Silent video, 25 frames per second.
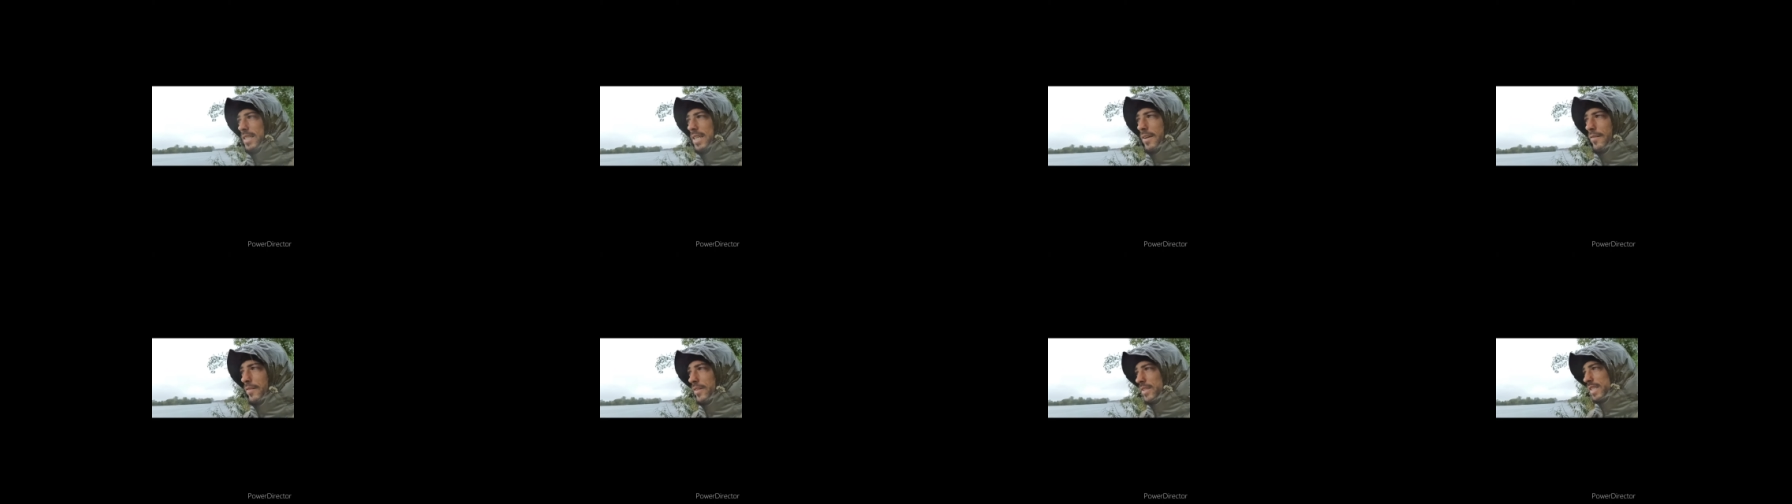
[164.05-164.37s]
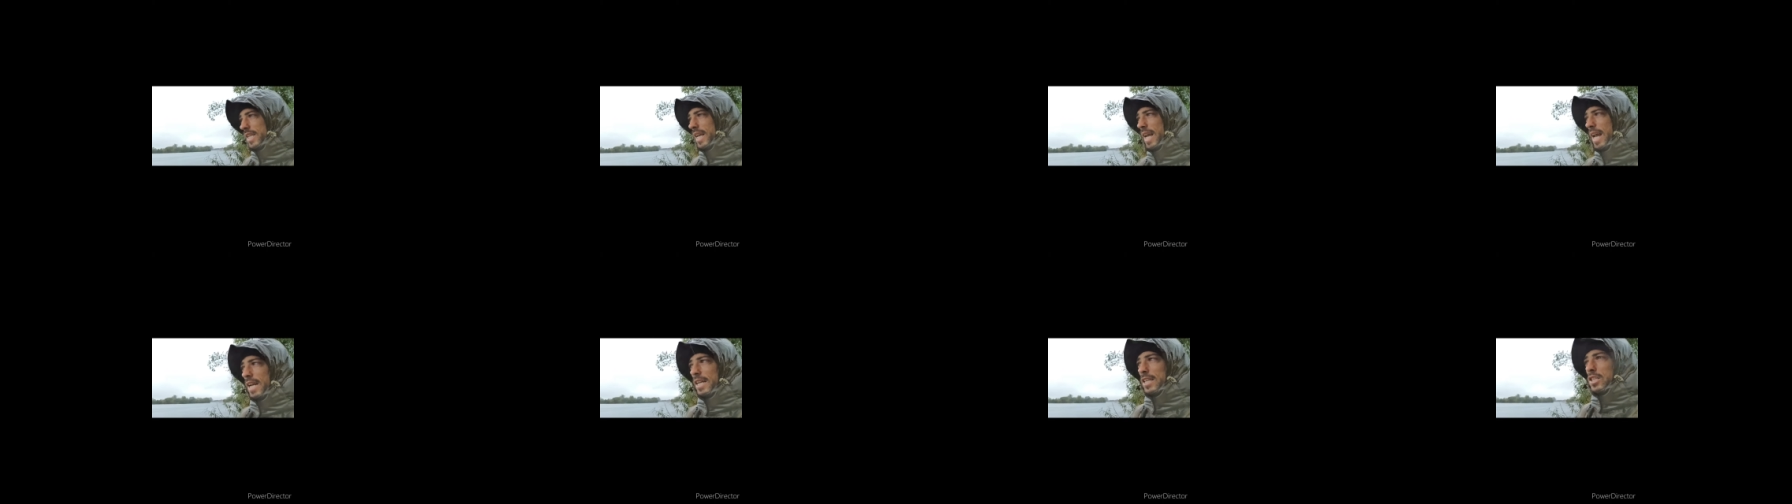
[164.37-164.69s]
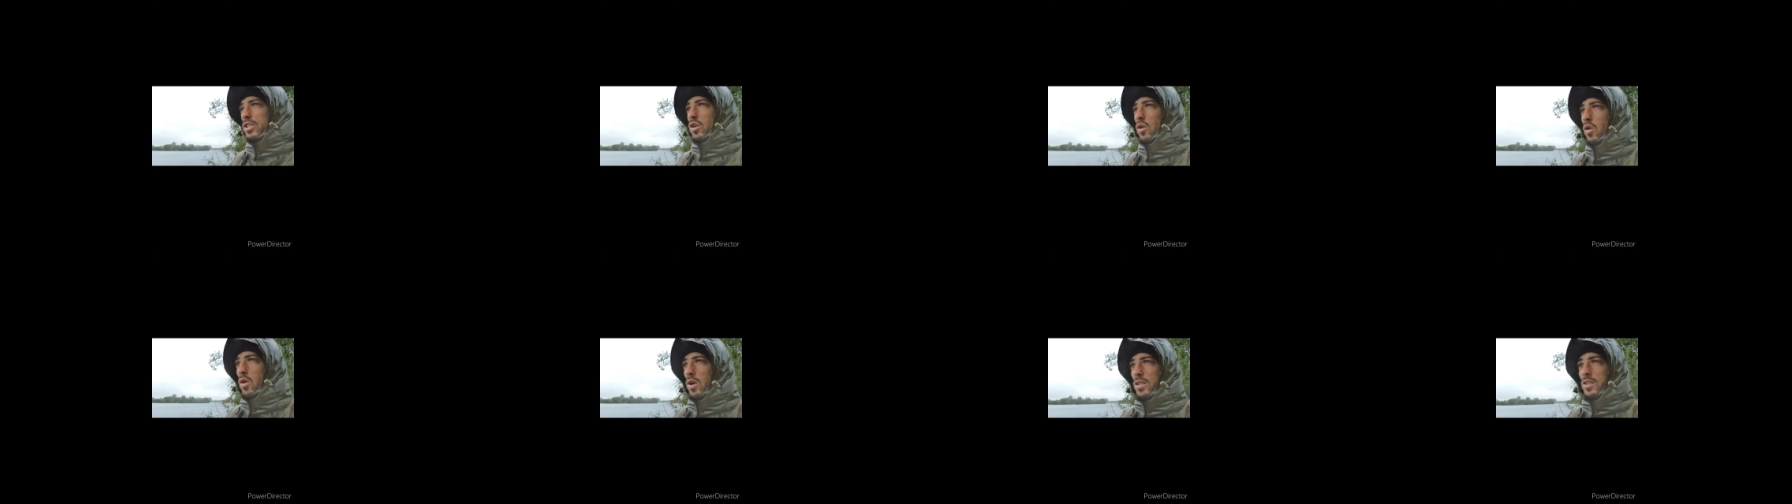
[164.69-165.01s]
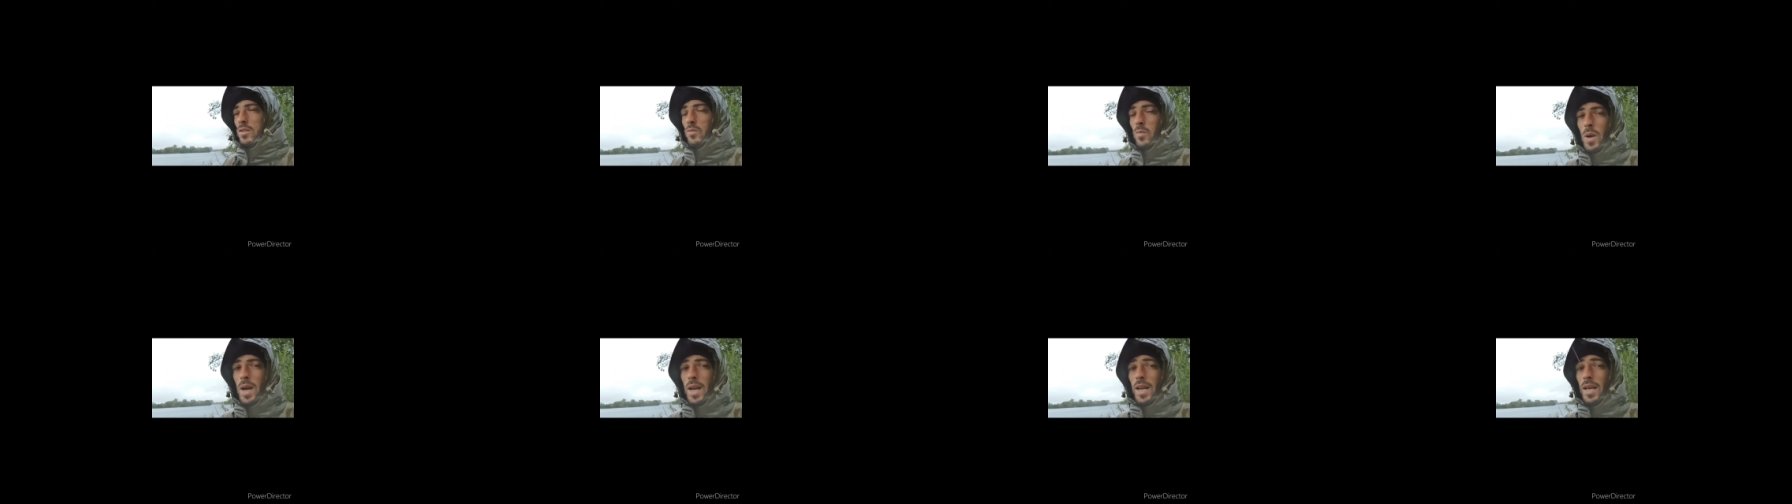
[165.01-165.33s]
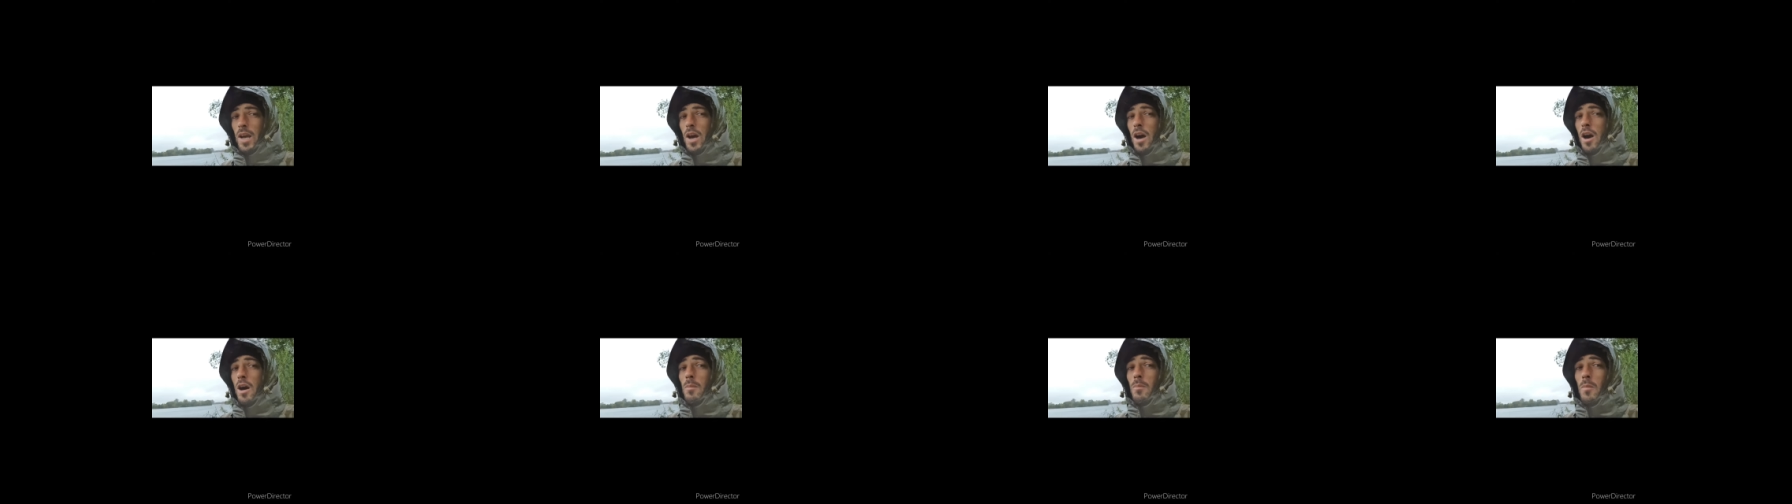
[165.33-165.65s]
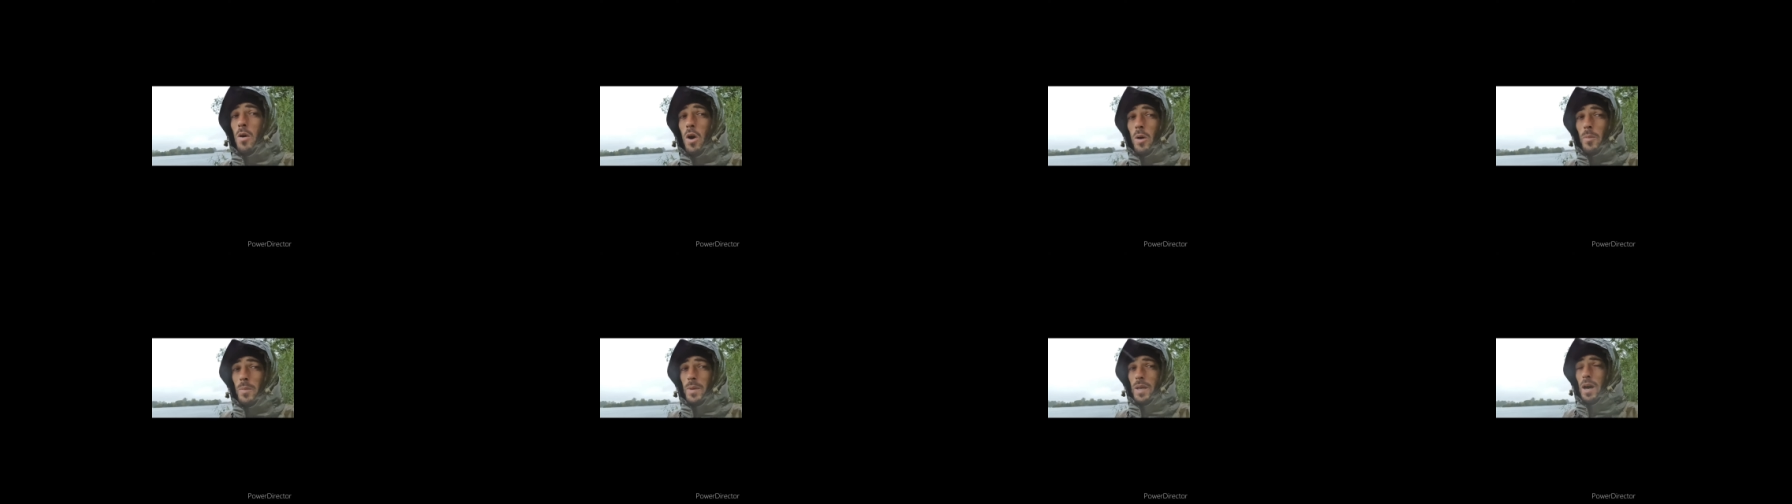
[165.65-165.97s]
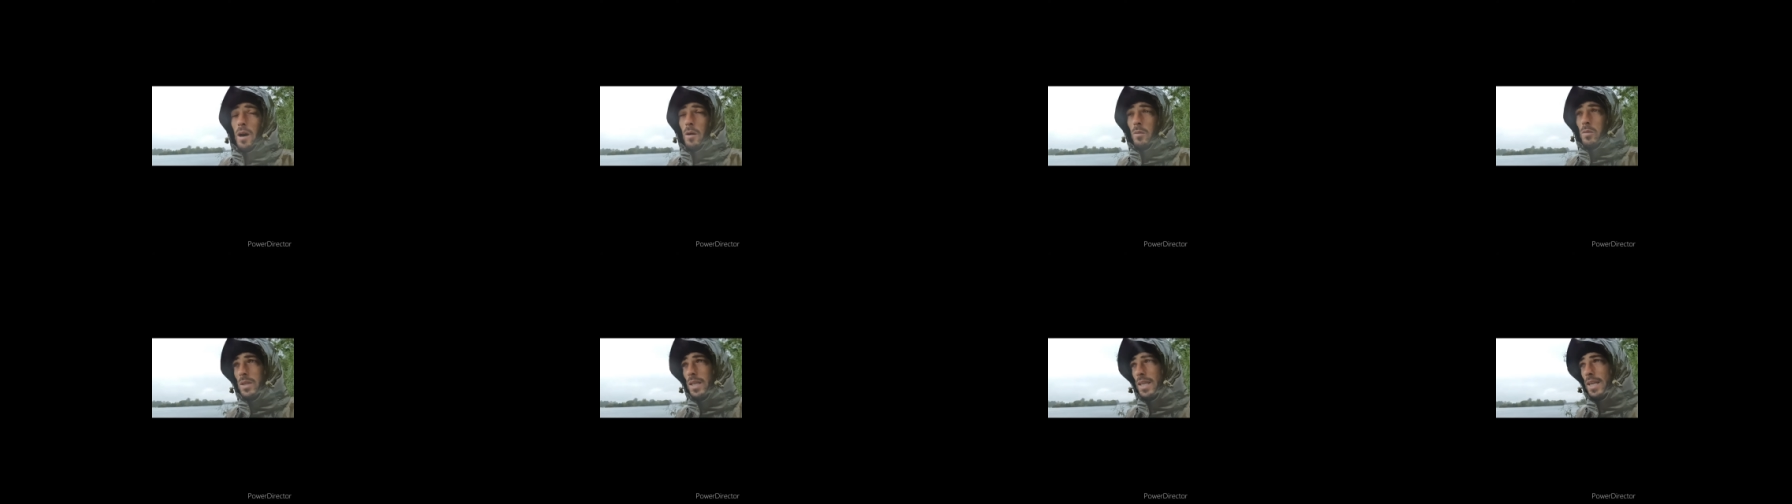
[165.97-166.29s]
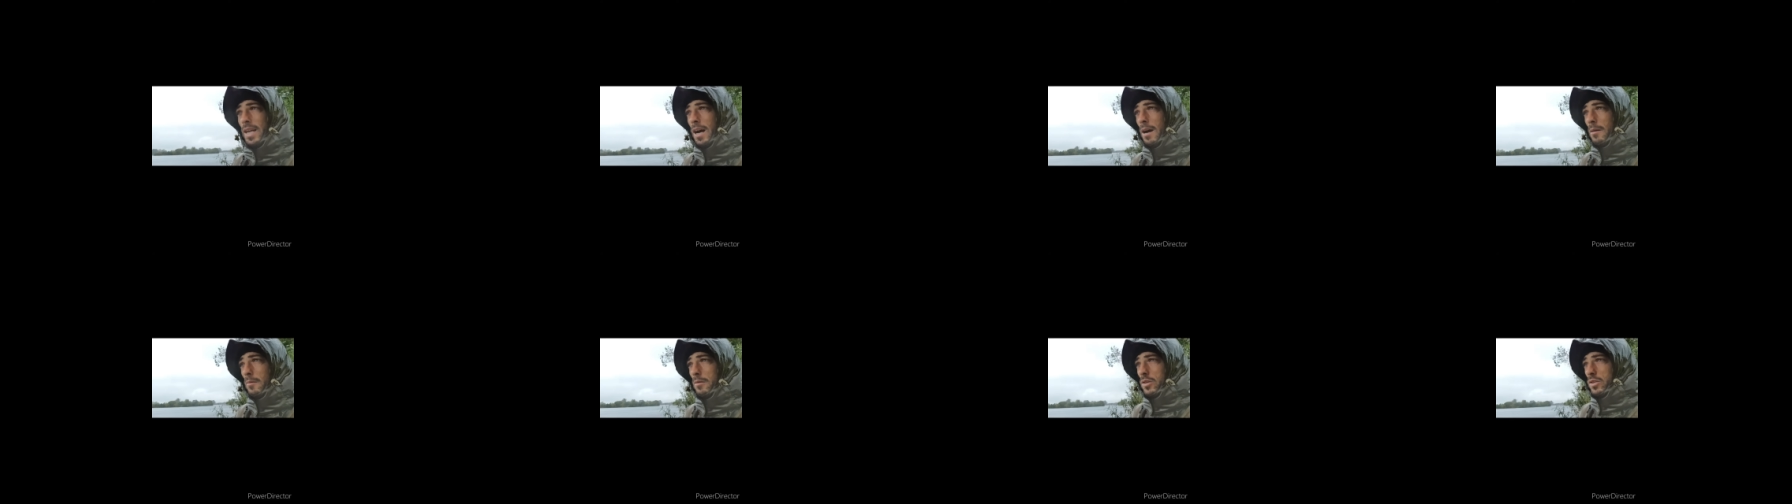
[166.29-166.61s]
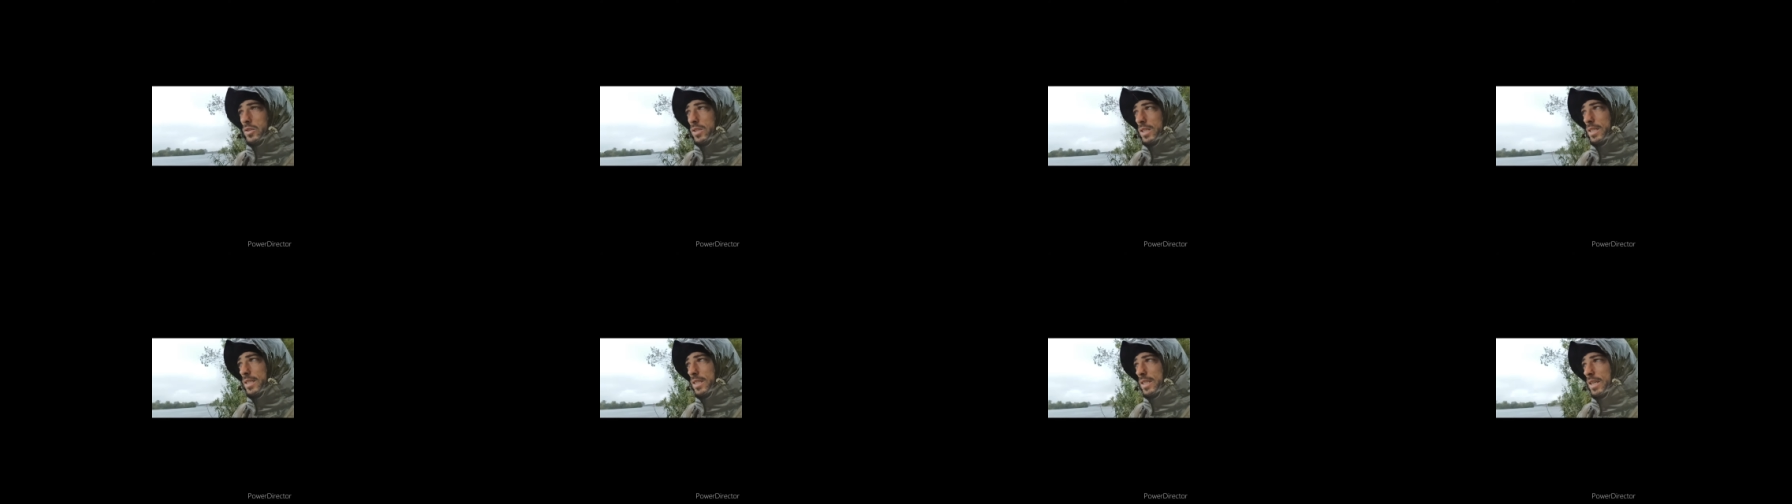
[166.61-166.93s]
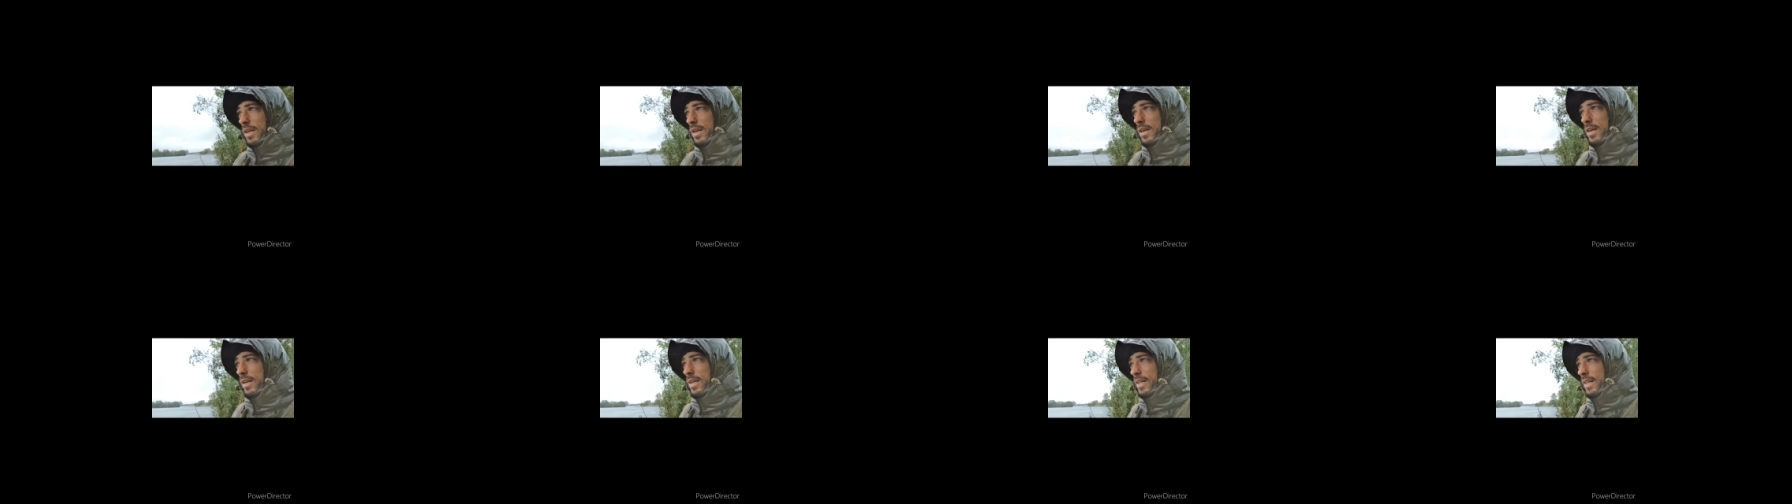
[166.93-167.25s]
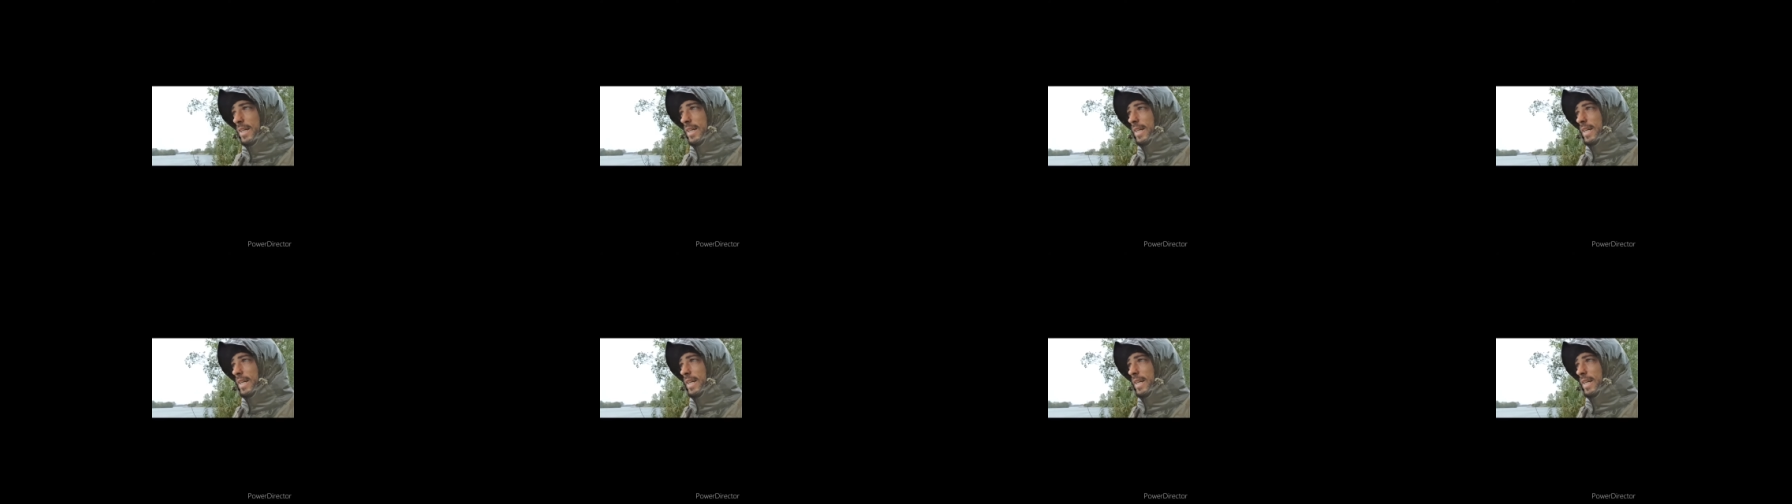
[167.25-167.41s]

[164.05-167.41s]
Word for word: see if i can see any signs of where the carp might be holding up because it's uh,